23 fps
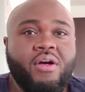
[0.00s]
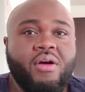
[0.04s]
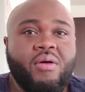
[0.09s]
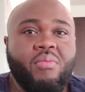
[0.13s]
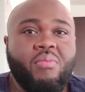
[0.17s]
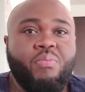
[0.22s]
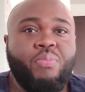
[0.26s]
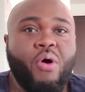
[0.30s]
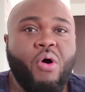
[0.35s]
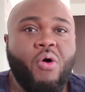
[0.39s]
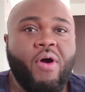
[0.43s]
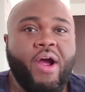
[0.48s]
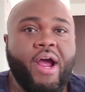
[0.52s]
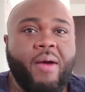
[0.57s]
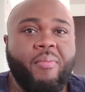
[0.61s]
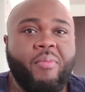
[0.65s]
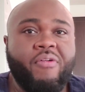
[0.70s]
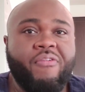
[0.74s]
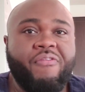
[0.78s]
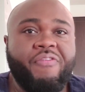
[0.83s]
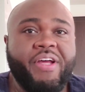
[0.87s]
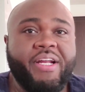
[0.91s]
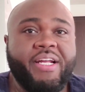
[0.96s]
Bro
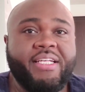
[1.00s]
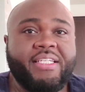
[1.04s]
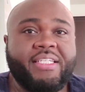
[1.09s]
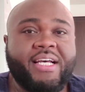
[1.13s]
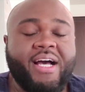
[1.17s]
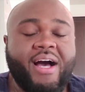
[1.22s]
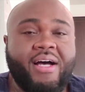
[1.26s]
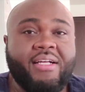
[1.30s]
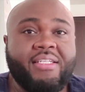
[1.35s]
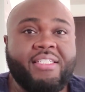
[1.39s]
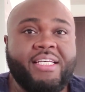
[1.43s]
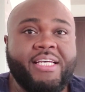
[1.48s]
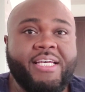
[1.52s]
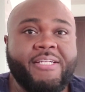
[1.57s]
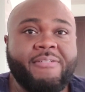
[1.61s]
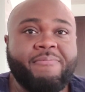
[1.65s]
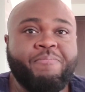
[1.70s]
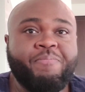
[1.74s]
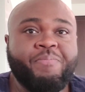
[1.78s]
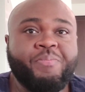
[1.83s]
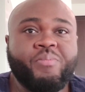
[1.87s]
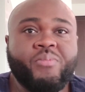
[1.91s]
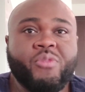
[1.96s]
Hammer fitness content.
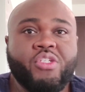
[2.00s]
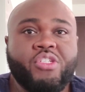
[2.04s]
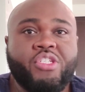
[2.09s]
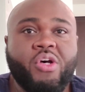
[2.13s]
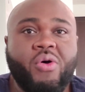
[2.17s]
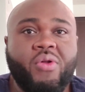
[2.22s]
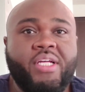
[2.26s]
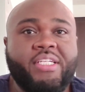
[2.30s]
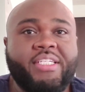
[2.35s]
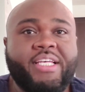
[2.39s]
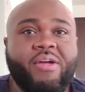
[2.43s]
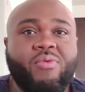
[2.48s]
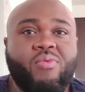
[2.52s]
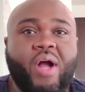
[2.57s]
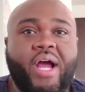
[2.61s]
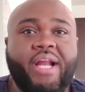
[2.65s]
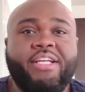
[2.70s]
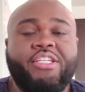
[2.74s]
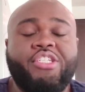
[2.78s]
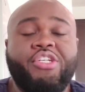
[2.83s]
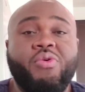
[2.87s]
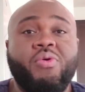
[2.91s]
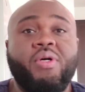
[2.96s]
So let's get
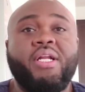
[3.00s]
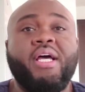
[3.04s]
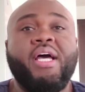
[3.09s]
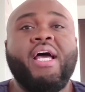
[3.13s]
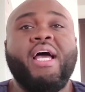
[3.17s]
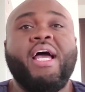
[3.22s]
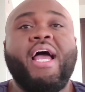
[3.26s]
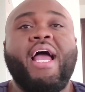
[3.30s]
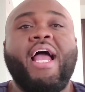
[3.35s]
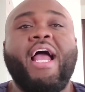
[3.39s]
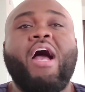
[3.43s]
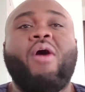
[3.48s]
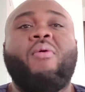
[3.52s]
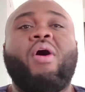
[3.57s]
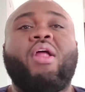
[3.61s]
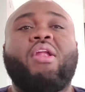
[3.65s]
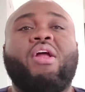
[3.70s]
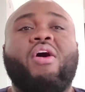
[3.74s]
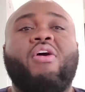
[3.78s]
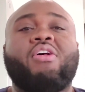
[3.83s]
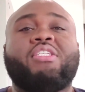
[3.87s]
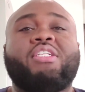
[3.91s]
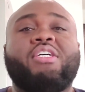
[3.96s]
right into it. How I
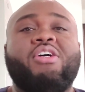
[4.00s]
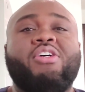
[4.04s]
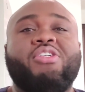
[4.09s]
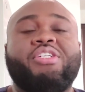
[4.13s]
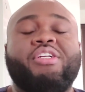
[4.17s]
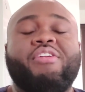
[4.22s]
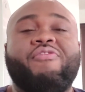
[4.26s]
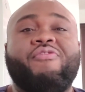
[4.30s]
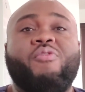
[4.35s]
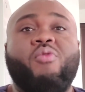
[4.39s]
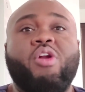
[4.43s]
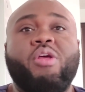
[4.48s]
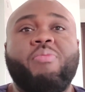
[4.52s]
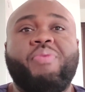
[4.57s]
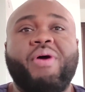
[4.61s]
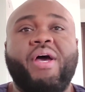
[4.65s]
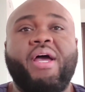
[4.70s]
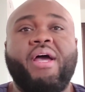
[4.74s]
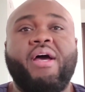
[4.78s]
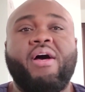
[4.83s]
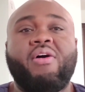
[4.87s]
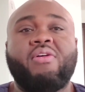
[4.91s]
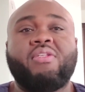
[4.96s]
lost 140
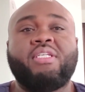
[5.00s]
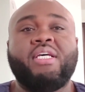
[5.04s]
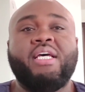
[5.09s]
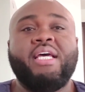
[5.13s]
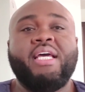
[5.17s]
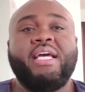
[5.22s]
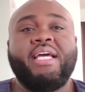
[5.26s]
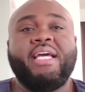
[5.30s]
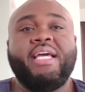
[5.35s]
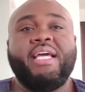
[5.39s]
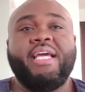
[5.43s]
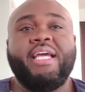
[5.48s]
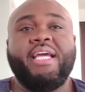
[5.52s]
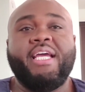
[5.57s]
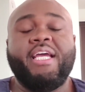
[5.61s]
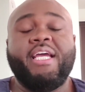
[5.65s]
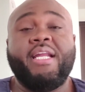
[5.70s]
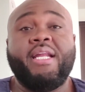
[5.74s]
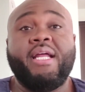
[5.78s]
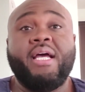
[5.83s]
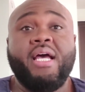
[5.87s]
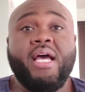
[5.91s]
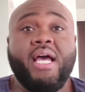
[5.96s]
pounds
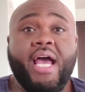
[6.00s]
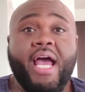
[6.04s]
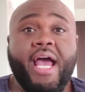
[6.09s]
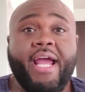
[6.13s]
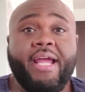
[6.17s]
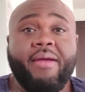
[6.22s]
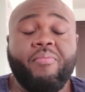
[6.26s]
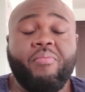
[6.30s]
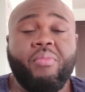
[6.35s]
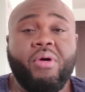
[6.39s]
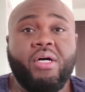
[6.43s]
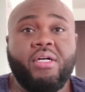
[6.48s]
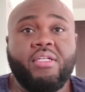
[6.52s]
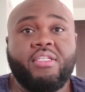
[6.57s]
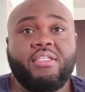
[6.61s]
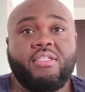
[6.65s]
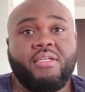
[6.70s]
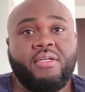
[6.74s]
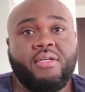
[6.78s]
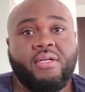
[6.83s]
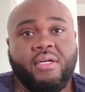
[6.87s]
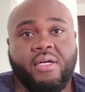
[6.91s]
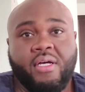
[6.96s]
in 8
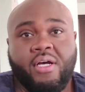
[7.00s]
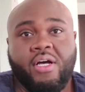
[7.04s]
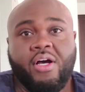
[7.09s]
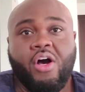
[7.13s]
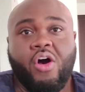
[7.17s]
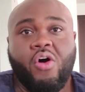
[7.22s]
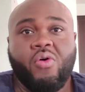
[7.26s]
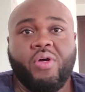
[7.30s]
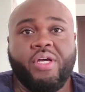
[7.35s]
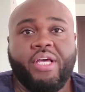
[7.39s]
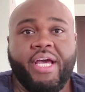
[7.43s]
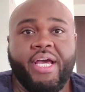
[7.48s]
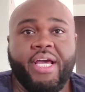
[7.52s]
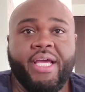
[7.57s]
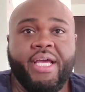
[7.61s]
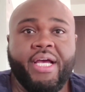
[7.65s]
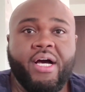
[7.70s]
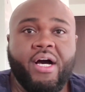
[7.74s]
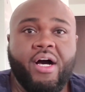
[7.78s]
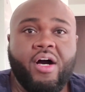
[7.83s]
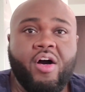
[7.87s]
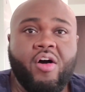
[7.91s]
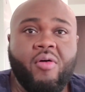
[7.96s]
months. Okay,
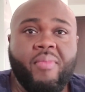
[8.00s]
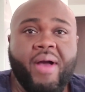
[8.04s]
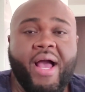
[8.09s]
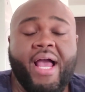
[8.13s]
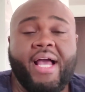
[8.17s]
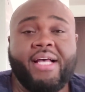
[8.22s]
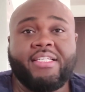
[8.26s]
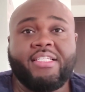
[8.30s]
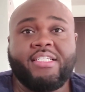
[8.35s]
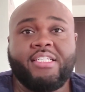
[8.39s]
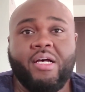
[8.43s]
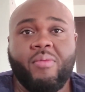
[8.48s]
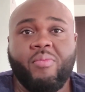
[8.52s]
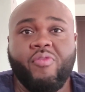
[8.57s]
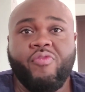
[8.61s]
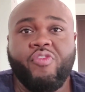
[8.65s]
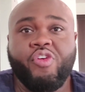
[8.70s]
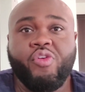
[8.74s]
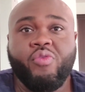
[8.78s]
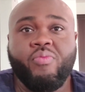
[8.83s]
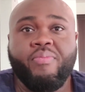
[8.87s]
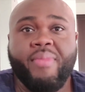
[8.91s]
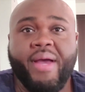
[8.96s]
as some of
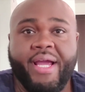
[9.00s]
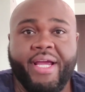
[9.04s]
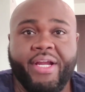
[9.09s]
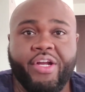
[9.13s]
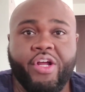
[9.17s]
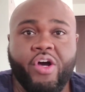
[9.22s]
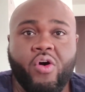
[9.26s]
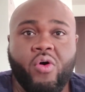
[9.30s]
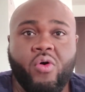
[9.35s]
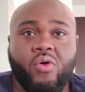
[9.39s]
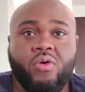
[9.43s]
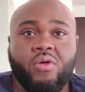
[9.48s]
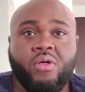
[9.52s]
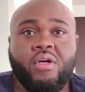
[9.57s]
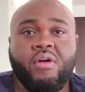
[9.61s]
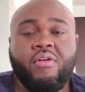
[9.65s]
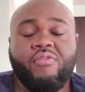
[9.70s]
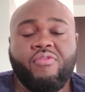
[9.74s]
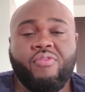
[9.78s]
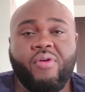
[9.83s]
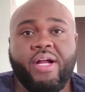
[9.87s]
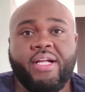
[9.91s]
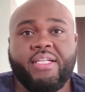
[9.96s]
you may know,
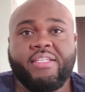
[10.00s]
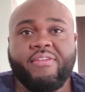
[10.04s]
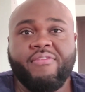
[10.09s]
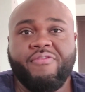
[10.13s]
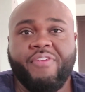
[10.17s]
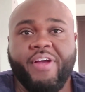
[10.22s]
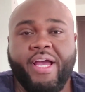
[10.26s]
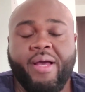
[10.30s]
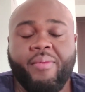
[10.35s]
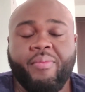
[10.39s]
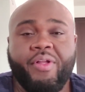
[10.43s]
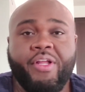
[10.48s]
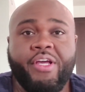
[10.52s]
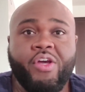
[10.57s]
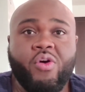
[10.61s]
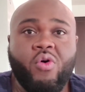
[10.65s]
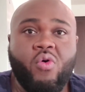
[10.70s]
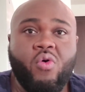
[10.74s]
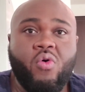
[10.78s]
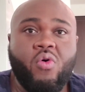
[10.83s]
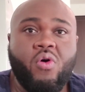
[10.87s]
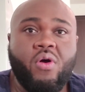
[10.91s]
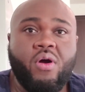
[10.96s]
friends and family,
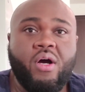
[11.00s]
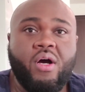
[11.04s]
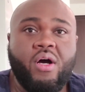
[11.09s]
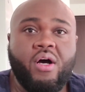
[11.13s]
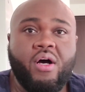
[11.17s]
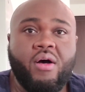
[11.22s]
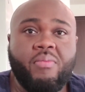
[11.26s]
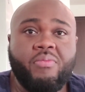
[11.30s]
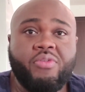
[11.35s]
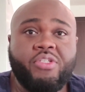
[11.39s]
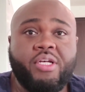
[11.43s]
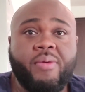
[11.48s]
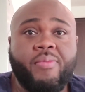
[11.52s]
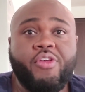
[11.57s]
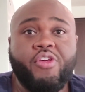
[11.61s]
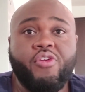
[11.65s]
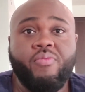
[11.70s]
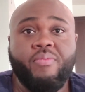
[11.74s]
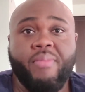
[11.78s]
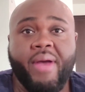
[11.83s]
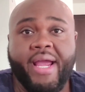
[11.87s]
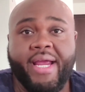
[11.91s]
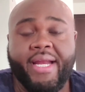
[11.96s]
or some of
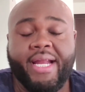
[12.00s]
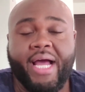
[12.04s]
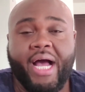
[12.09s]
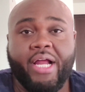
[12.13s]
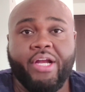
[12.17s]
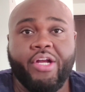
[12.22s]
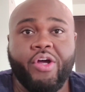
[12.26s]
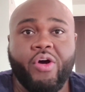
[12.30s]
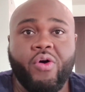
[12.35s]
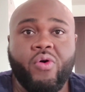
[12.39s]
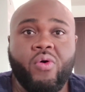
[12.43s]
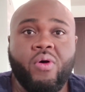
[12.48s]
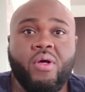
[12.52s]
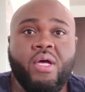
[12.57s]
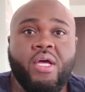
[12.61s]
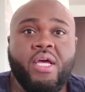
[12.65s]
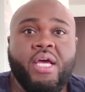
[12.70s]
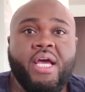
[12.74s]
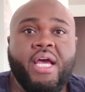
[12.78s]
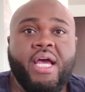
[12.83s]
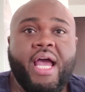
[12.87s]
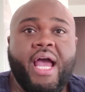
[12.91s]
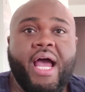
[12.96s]
you may not know
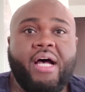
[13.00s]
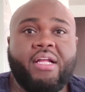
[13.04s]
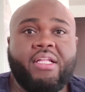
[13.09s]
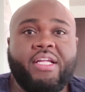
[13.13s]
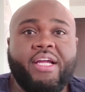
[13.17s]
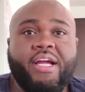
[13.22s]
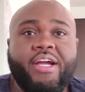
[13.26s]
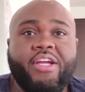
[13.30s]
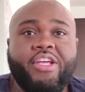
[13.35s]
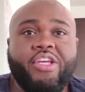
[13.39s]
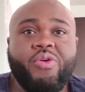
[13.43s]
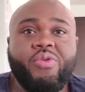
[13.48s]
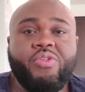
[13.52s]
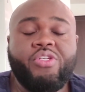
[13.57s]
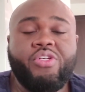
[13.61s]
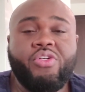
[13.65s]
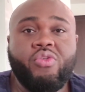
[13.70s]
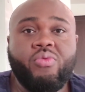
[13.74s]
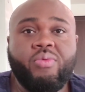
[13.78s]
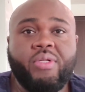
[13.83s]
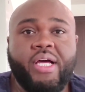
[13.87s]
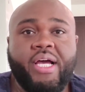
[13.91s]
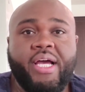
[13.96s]
out there in
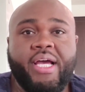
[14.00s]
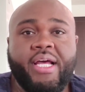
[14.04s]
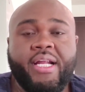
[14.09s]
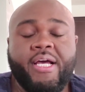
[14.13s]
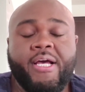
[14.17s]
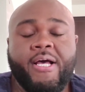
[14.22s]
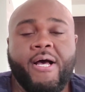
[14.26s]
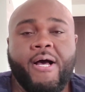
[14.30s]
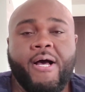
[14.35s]
YouTube land,